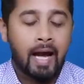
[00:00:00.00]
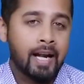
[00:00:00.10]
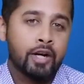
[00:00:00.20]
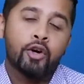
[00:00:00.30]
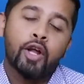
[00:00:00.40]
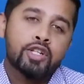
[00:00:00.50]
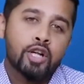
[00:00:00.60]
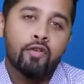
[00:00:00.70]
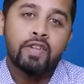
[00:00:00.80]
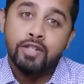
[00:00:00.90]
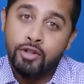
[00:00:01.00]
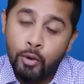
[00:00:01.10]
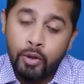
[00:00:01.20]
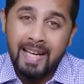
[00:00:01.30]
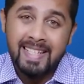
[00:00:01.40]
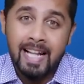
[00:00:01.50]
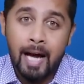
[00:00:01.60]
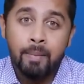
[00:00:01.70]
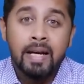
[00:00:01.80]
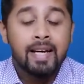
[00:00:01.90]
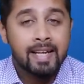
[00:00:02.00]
An introduction of this new tax slab